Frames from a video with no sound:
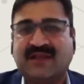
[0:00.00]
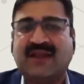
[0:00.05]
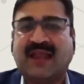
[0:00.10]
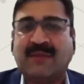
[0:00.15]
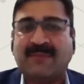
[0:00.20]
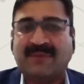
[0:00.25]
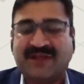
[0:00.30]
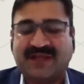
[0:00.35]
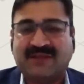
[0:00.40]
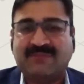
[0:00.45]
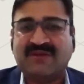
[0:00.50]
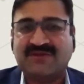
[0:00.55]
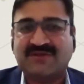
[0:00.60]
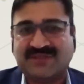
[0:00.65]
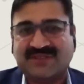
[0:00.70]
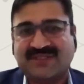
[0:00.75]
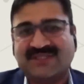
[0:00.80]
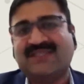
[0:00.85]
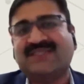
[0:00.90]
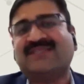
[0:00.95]
climatic
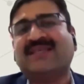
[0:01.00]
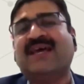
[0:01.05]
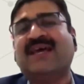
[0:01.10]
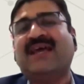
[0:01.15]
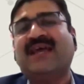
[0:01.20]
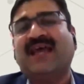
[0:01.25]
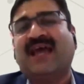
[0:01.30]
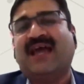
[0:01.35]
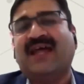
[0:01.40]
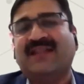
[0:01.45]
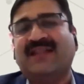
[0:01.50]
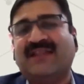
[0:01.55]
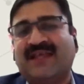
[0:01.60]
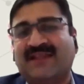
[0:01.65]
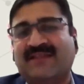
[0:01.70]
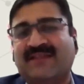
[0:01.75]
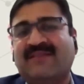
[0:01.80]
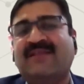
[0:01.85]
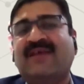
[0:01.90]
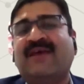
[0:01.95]
emergencies mm-hmm. and
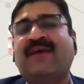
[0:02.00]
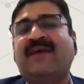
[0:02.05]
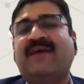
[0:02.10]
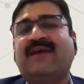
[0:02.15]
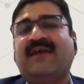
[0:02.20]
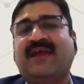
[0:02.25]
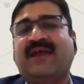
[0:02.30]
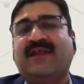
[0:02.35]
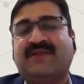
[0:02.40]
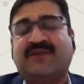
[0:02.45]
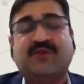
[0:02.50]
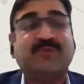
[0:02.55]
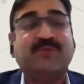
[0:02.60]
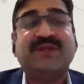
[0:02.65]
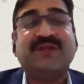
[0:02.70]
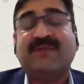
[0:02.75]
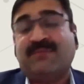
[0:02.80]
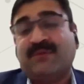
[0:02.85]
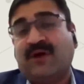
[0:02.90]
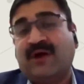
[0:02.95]
then it could
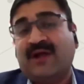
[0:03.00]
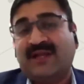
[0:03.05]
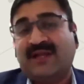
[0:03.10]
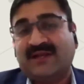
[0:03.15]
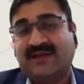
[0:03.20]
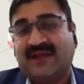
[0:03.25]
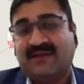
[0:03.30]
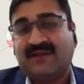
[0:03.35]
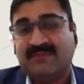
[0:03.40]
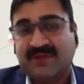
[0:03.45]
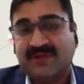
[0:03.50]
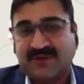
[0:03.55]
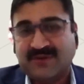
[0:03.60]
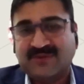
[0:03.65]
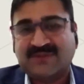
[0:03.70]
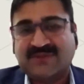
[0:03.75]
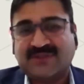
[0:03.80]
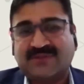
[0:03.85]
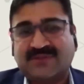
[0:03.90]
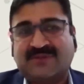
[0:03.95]
be deployed and can be
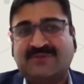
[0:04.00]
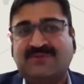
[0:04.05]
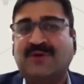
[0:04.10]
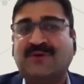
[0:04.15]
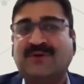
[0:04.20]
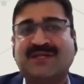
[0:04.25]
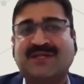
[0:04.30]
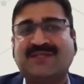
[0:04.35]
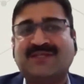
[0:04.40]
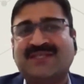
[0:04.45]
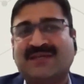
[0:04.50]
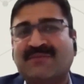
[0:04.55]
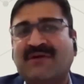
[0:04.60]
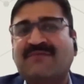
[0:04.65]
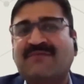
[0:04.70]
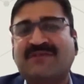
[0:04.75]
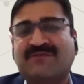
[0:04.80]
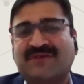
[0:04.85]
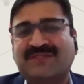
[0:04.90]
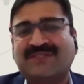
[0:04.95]
used. So those are some
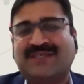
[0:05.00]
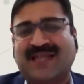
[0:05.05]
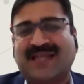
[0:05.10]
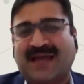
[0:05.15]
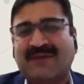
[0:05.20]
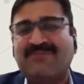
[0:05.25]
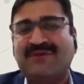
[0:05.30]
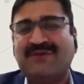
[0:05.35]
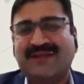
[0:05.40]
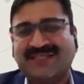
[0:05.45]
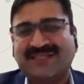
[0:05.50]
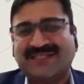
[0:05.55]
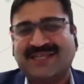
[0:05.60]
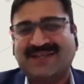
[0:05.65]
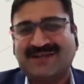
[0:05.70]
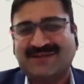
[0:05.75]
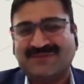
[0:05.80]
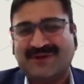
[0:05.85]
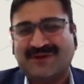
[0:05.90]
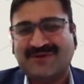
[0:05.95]
of the ones that I'm pretty
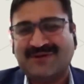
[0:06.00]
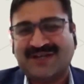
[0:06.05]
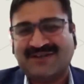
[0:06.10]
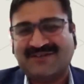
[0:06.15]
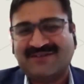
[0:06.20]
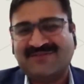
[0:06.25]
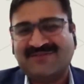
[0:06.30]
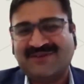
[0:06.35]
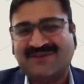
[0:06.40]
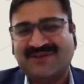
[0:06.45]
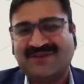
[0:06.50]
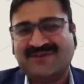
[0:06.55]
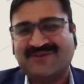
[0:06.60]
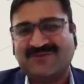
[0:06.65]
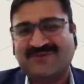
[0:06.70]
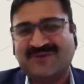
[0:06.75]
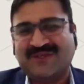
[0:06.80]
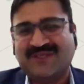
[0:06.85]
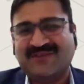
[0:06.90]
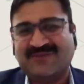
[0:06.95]
excited about, and
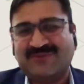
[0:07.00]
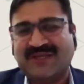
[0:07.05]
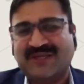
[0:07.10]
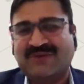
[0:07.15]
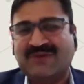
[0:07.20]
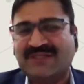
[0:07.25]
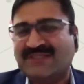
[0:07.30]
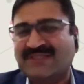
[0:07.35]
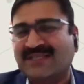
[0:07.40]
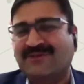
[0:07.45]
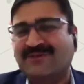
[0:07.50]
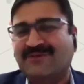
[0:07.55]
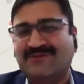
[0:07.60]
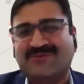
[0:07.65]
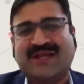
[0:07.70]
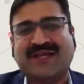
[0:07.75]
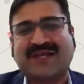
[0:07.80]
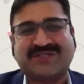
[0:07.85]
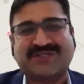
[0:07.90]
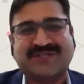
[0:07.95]
uh, we we will
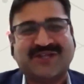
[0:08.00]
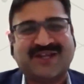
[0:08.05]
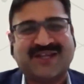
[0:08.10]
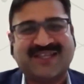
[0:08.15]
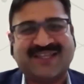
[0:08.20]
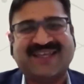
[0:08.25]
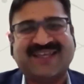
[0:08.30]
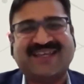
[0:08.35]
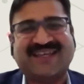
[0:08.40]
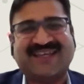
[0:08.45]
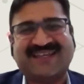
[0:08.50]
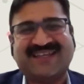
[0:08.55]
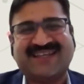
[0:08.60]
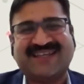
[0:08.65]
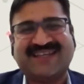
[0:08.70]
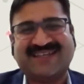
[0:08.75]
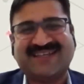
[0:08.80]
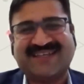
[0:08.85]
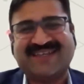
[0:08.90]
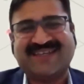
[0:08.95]
see good traction on
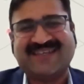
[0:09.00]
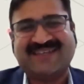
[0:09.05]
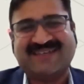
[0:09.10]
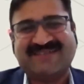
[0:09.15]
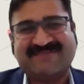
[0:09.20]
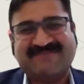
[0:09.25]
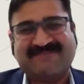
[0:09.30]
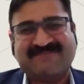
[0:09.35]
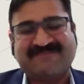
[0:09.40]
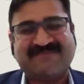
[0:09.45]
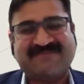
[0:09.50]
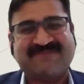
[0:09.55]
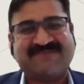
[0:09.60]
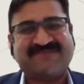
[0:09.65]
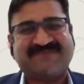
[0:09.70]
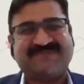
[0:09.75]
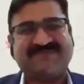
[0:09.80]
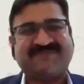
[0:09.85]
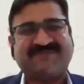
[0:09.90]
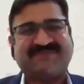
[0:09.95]
that. Wow, sounds
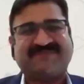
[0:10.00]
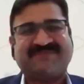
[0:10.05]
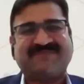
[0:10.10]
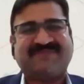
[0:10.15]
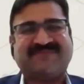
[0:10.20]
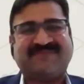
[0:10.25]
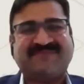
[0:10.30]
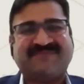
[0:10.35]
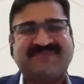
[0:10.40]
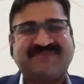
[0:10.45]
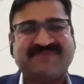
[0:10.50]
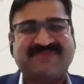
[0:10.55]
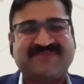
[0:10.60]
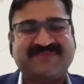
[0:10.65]
awesome! And then